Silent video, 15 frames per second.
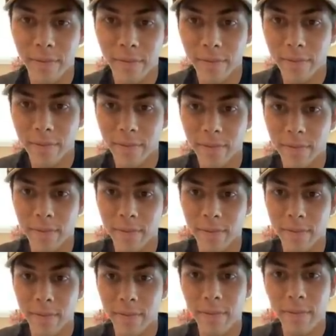
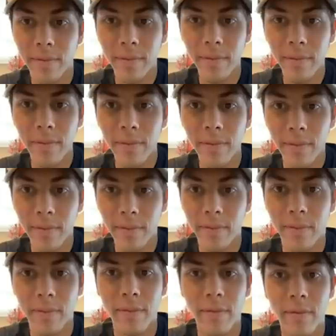
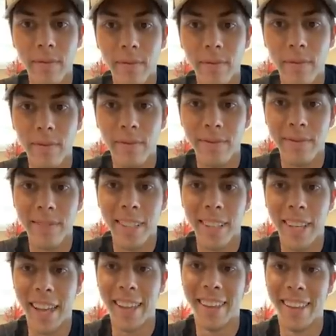
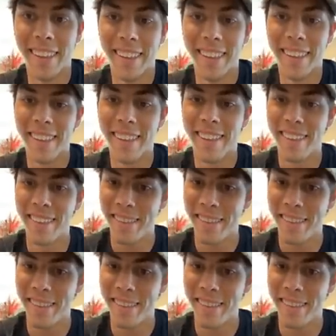No words are spoken by the person on screen.